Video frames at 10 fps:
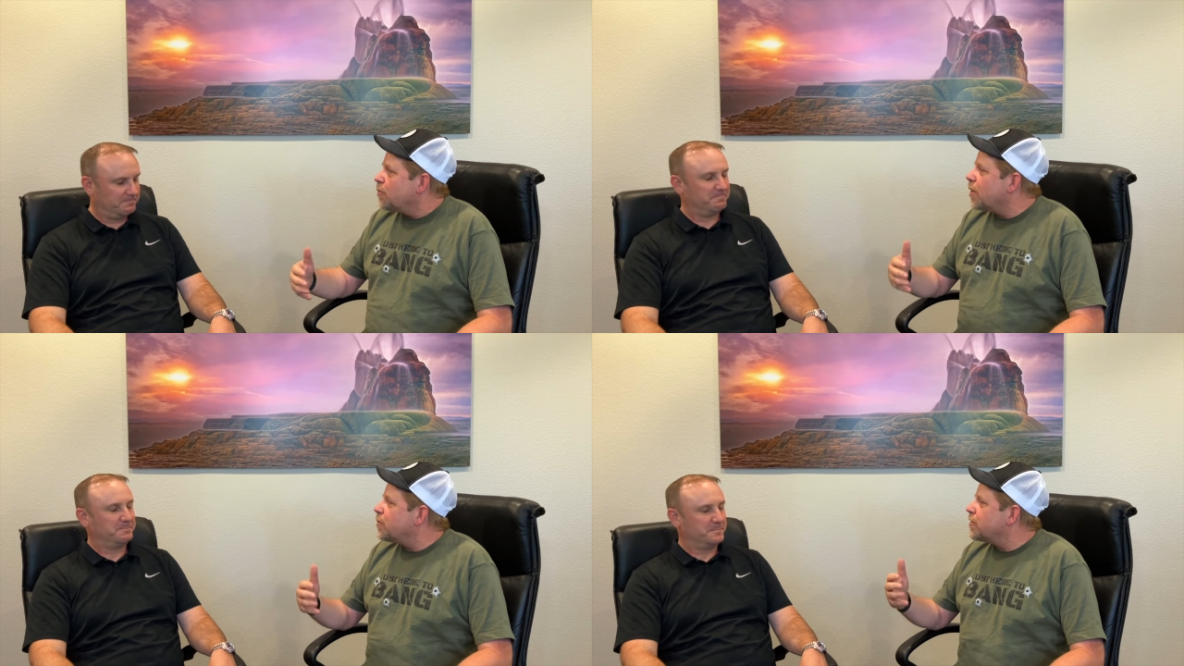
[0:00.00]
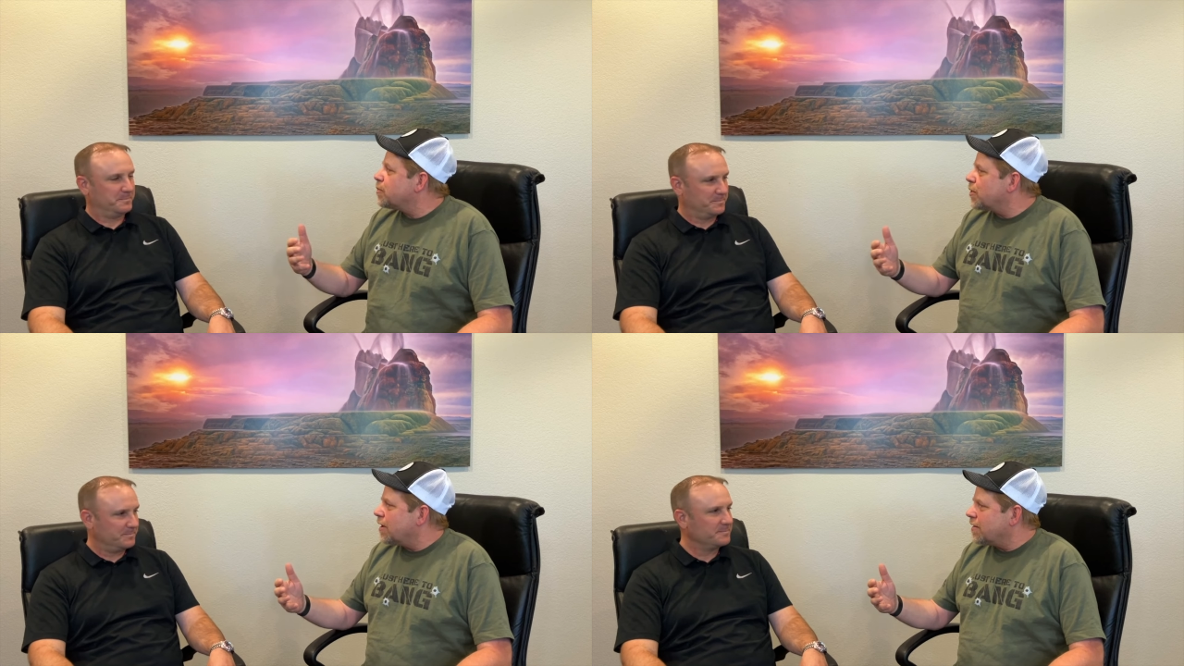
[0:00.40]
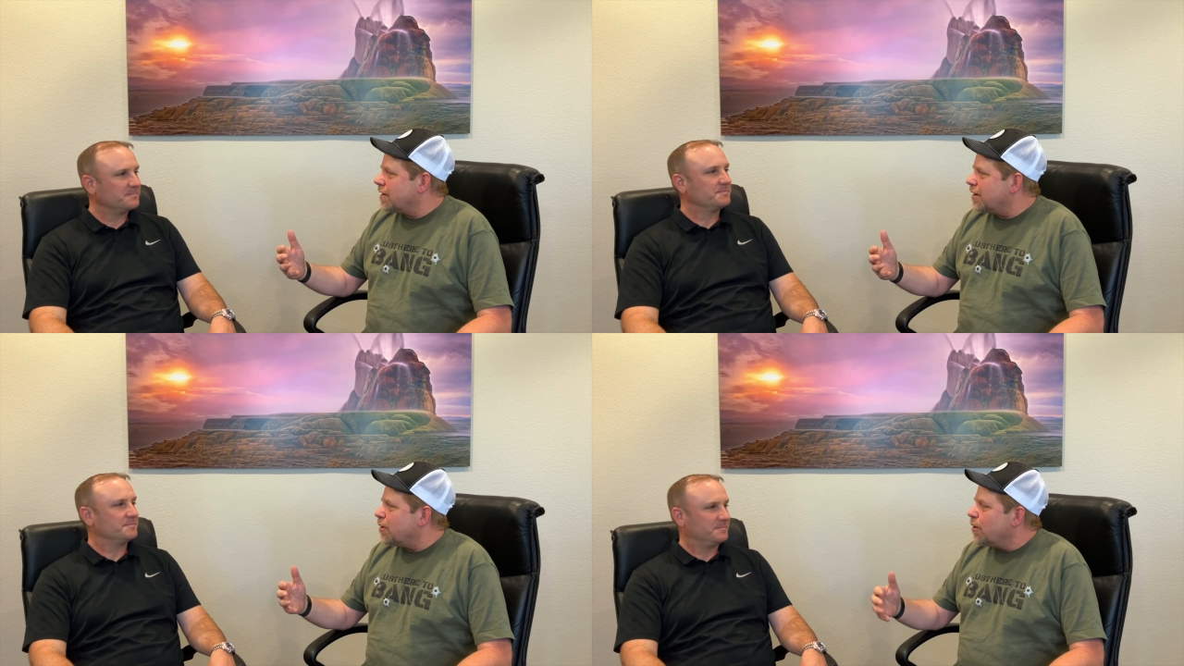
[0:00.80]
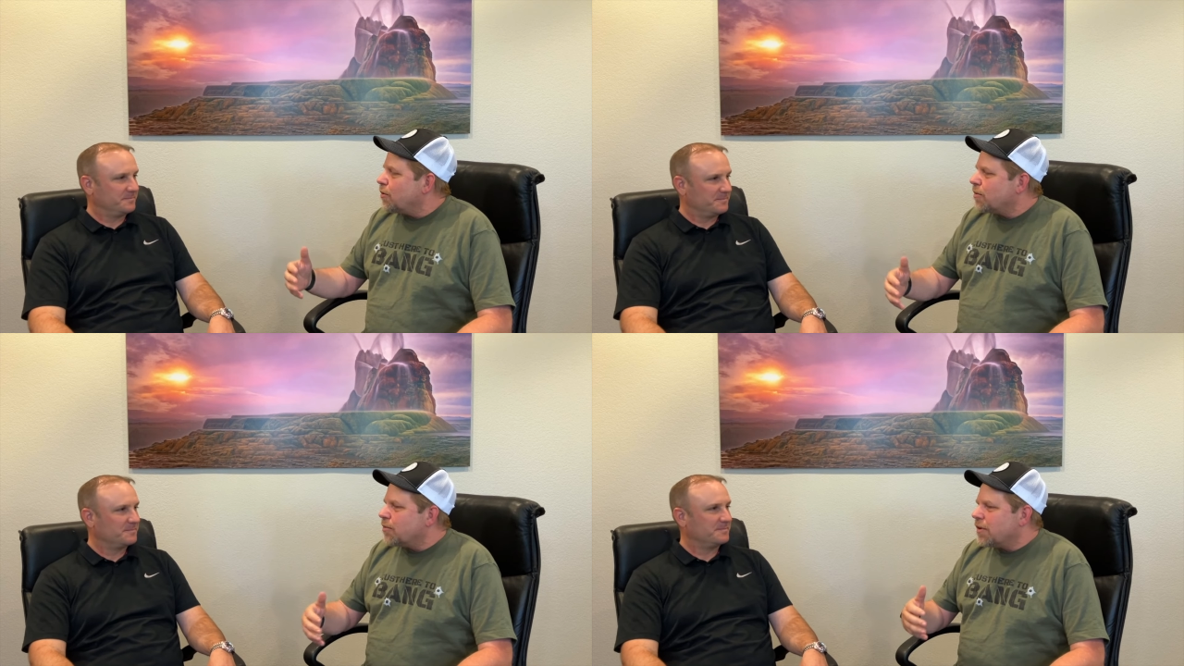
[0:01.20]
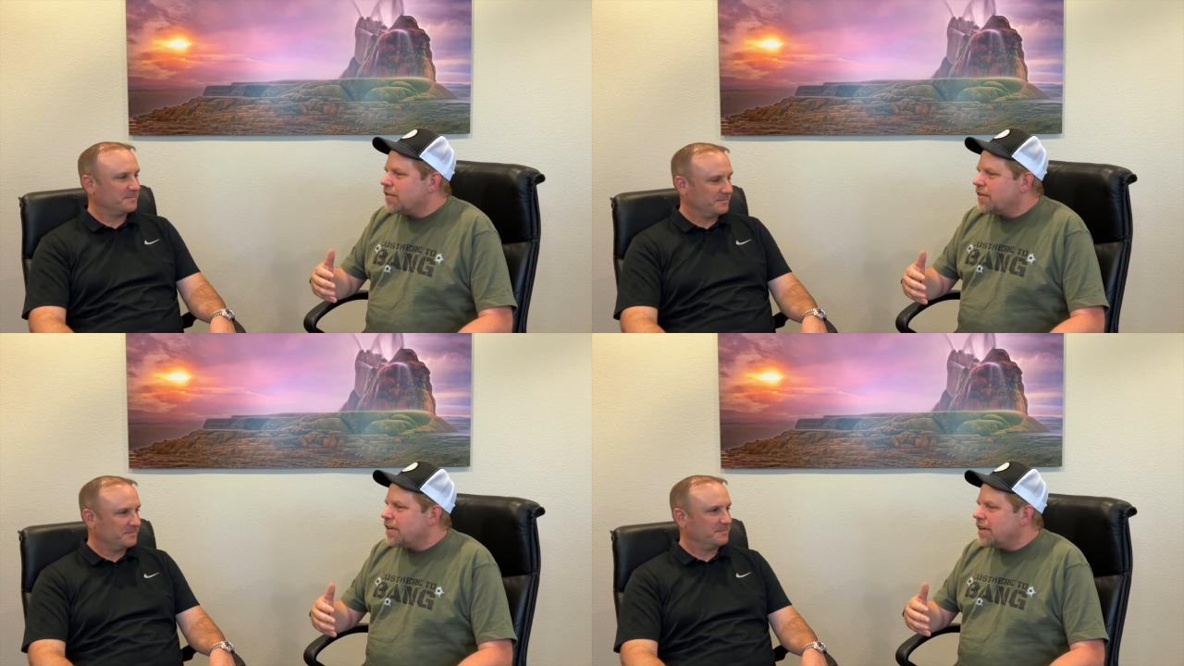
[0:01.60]
Speaker 1: What was the precedent? What
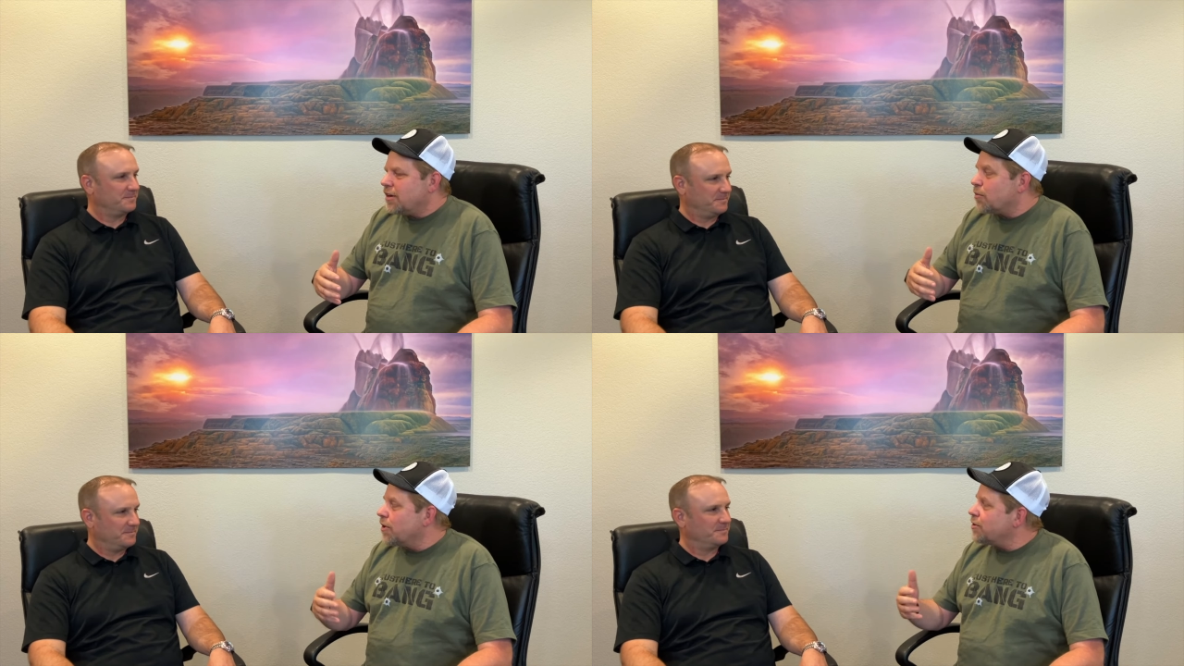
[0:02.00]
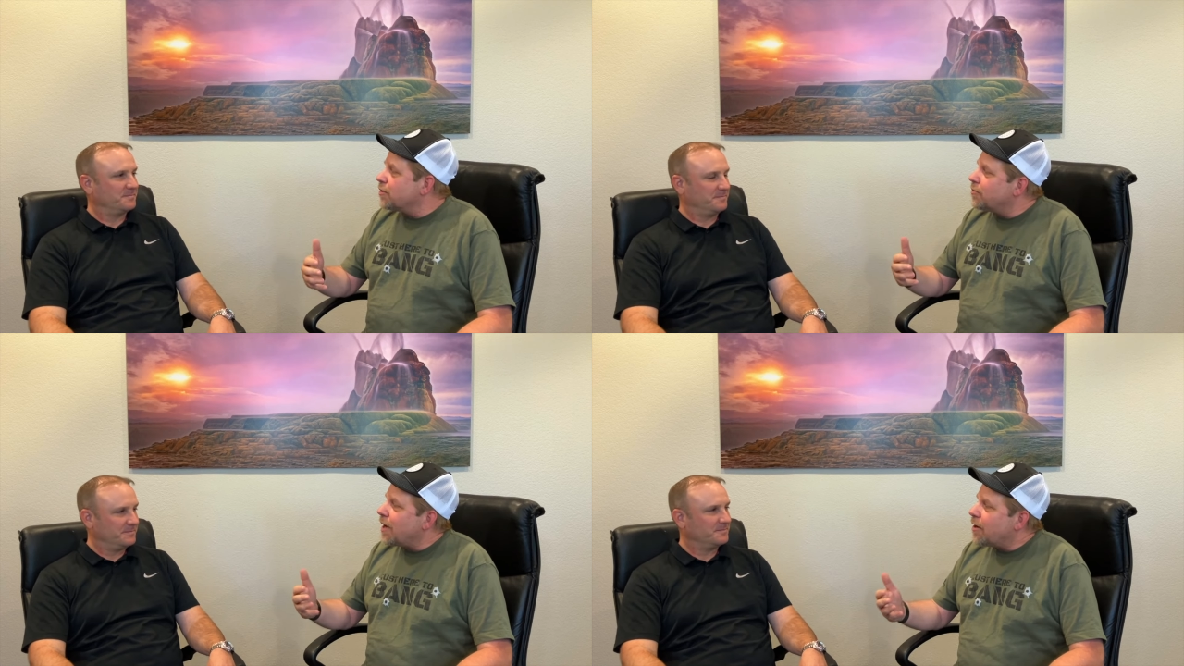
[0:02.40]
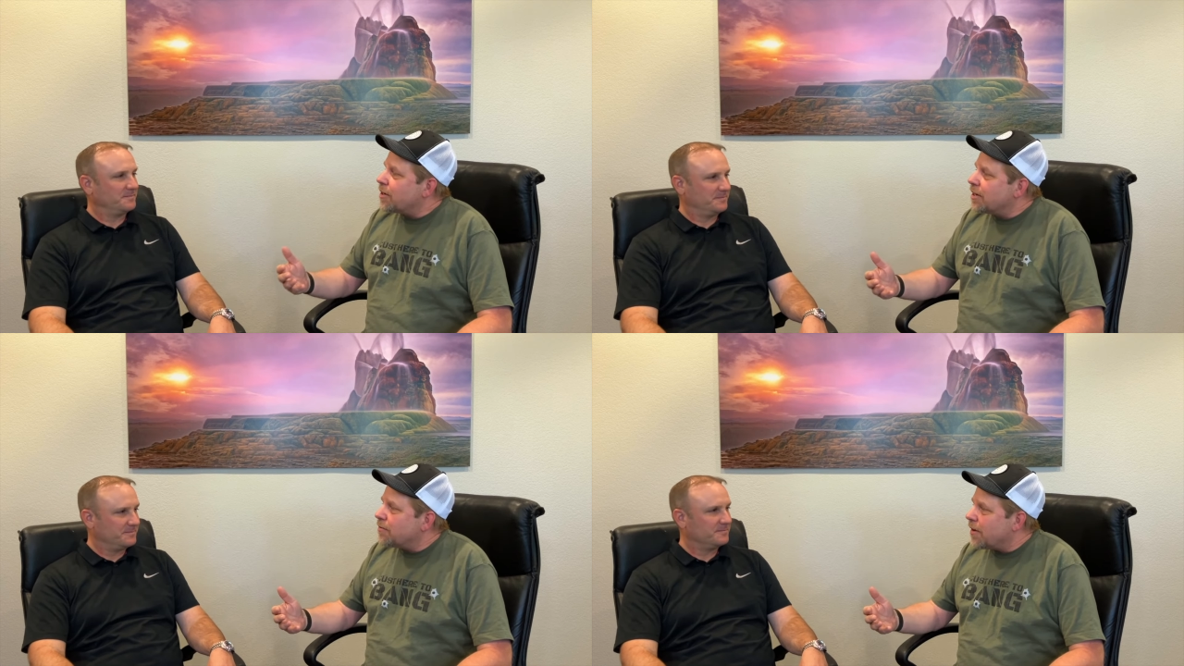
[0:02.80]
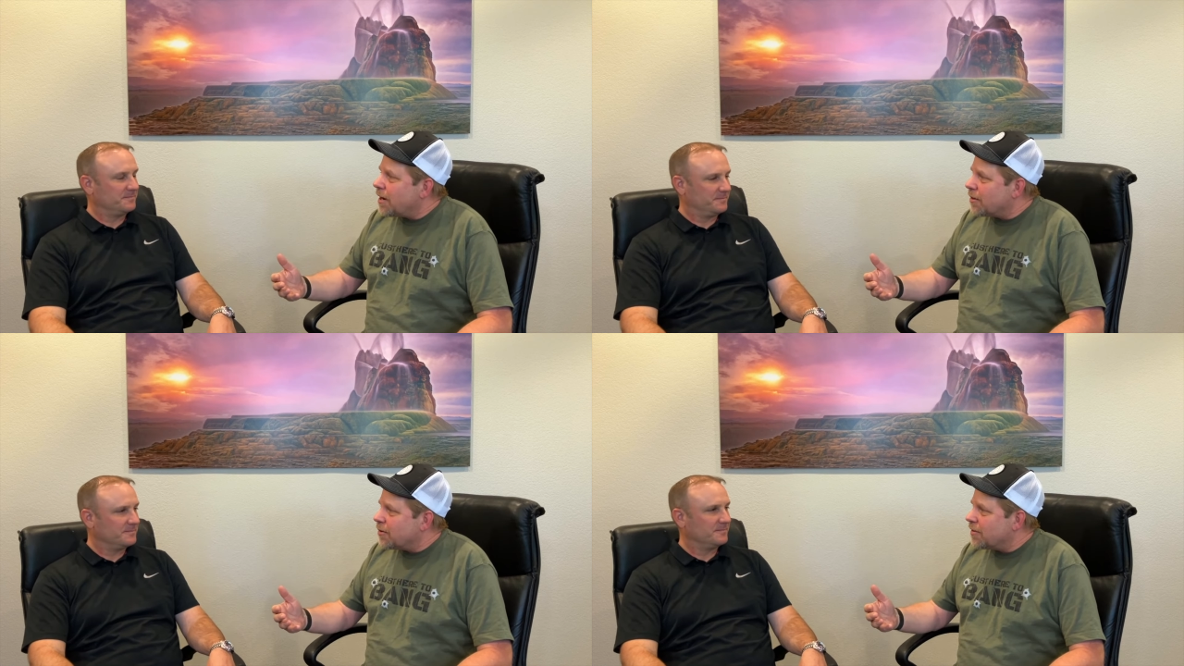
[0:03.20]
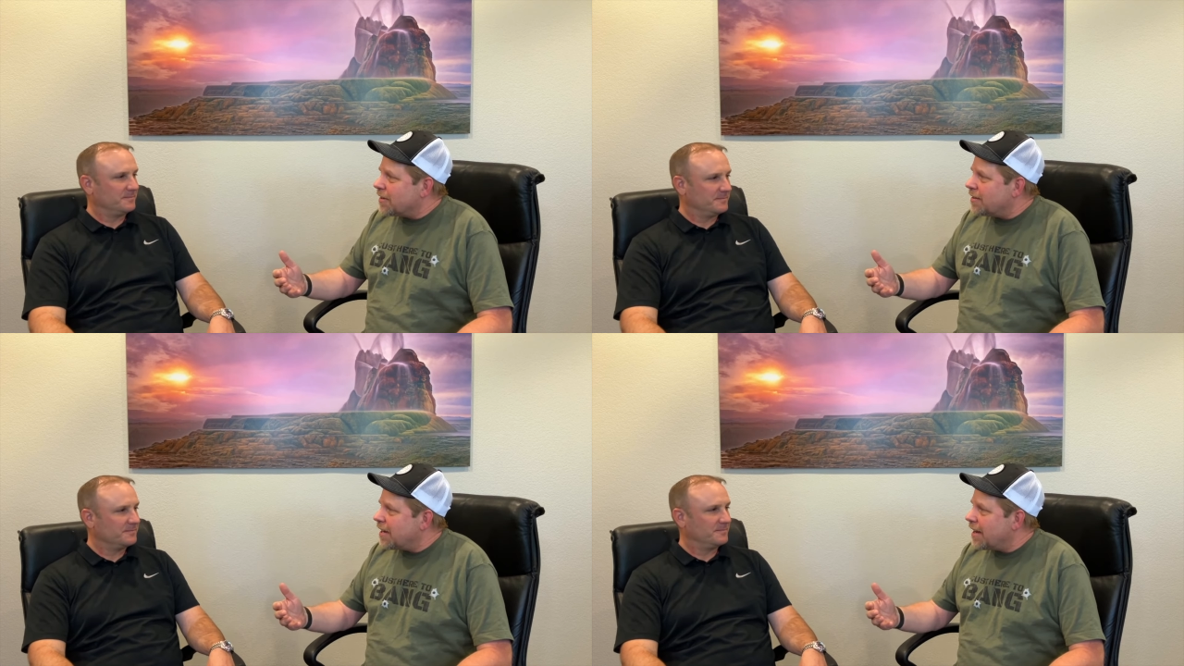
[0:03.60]
was the original founding fathers'
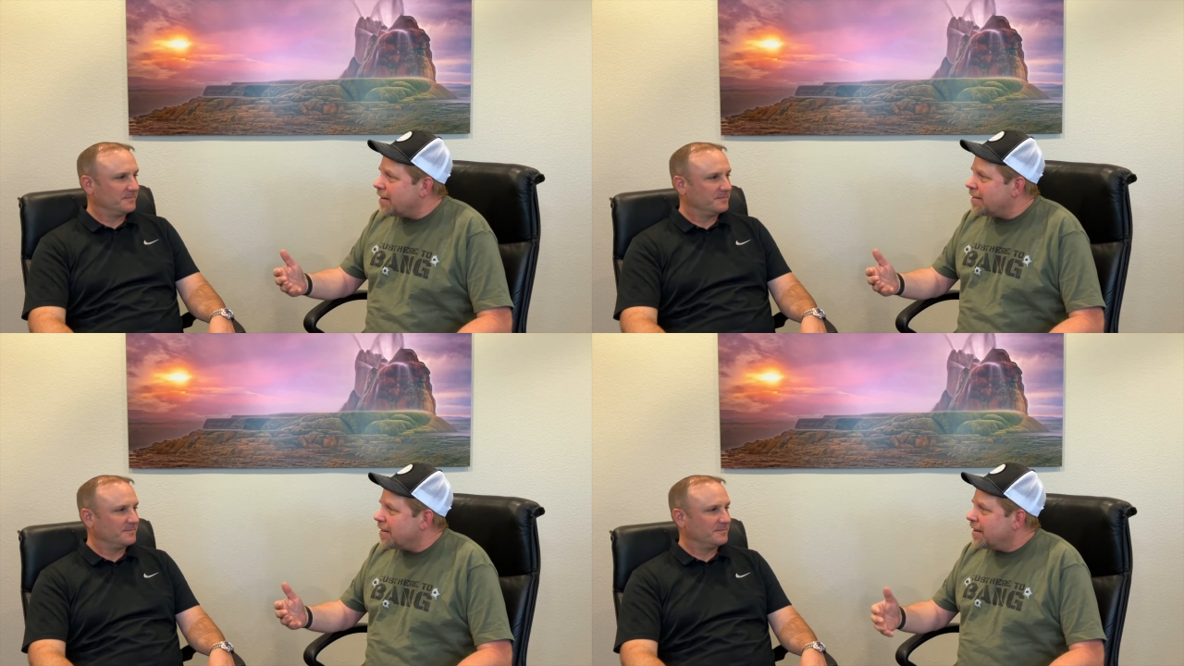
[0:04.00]
intent?